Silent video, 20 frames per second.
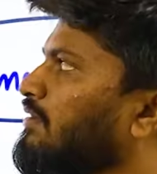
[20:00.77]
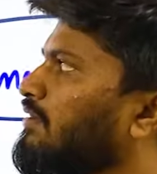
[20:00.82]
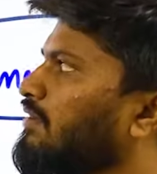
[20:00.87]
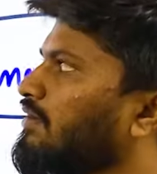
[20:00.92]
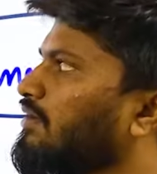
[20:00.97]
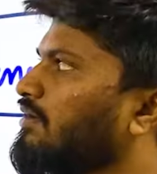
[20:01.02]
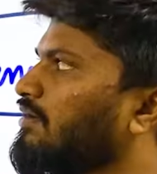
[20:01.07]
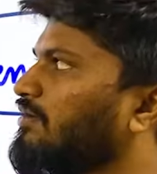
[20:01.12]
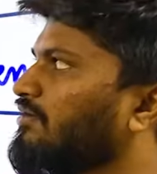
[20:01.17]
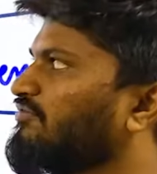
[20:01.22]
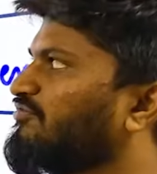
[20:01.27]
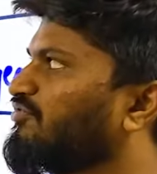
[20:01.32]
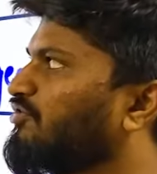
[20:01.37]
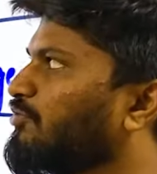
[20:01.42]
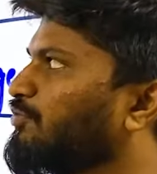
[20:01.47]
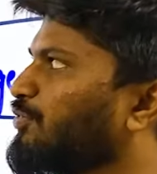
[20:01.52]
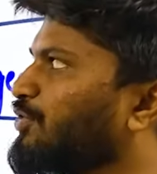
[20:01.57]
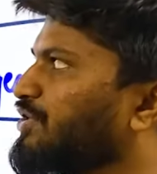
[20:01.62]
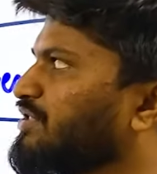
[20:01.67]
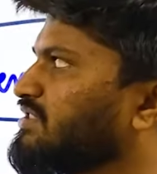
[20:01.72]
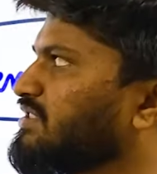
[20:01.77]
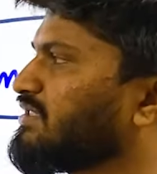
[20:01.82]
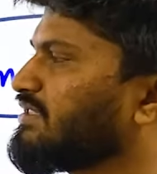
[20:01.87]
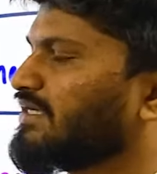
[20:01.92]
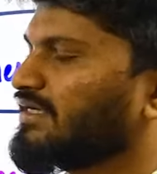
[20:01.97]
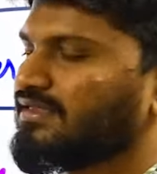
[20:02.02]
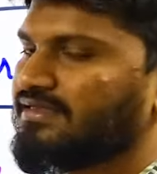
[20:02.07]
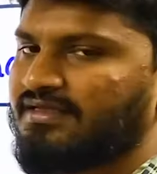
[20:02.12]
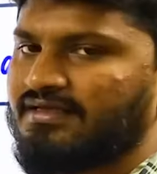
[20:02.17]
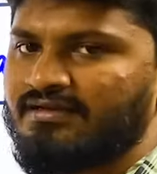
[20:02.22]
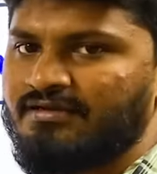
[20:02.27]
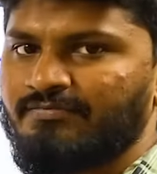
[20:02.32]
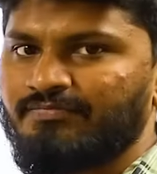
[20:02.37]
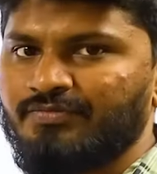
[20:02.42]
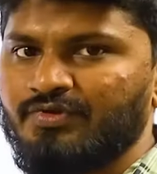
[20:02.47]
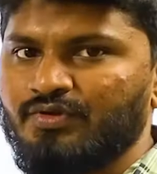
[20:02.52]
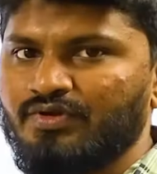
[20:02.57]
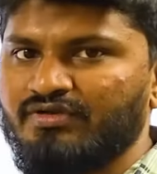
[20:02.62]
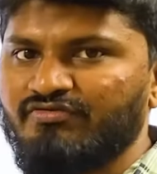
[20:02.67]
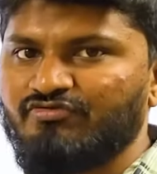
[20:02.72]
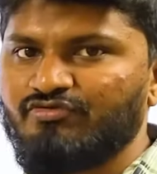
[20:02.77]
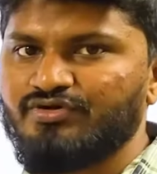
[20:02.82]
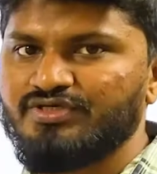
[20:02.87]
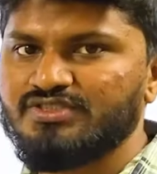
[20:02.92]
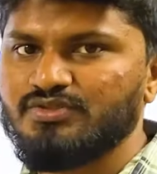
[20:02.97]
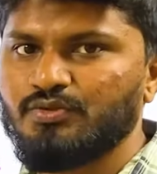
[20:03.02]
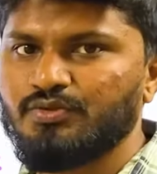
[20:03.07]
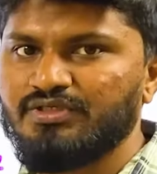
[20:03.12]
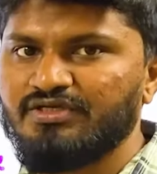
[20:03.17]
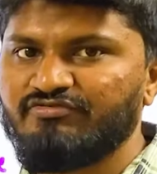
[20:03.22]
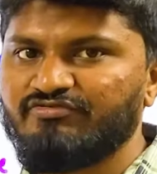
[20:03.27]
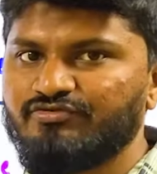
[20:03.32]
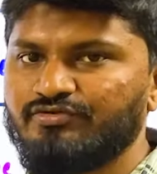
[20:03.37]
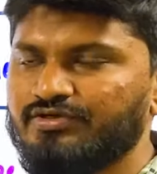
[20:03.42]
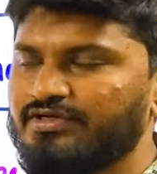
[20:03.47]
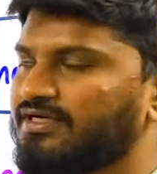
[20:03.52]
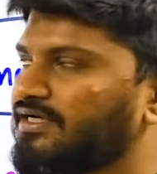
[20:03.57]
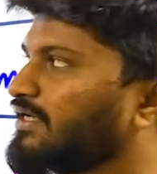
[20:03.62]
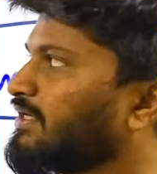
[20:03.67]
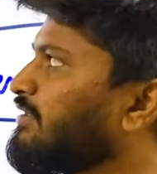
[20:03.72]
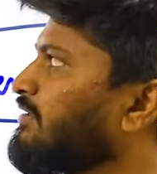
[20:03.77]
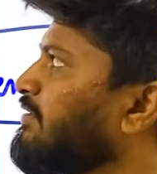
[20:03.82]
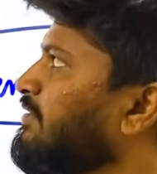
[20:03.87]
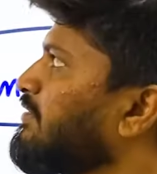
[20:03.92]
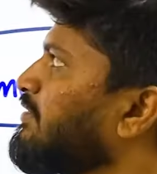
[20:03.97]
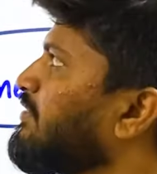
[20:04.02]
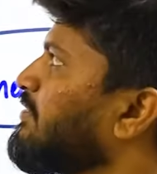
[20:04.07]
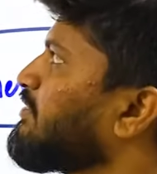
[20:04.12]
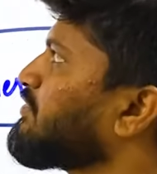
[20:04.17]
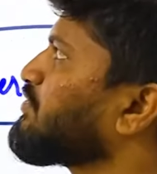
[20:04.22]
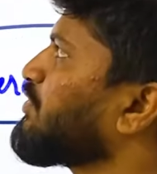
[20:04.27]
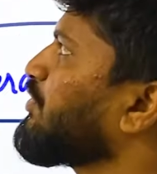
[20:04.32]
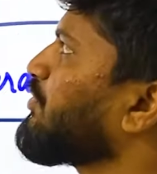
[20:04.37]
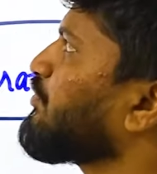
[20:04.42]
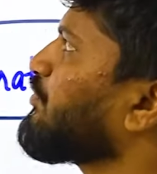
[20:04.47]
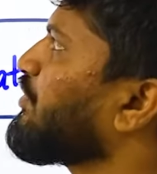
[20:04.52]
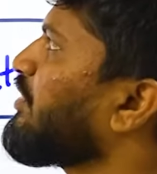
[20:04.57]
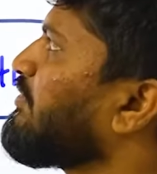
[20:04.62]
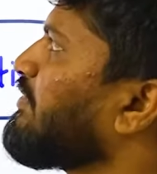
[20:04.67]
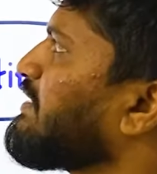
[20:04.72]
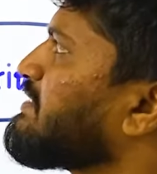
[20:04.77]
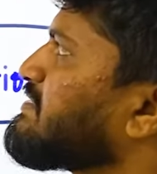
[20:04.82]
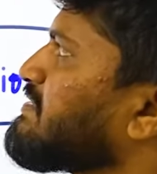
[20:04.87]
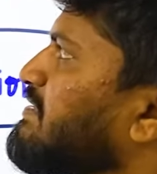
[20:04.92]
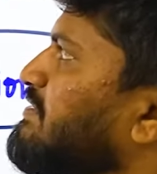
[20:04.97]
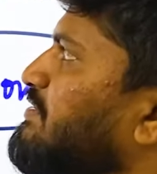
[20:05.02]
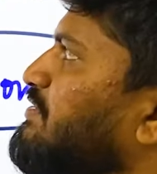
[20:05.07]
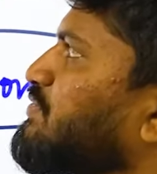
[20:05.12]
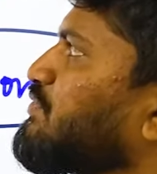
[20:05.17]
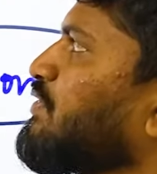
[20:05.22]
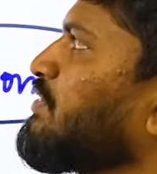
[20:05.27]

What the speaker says: a fruit producing tree there. Okay. type of fruit is the only fruit tree. So you could have answered this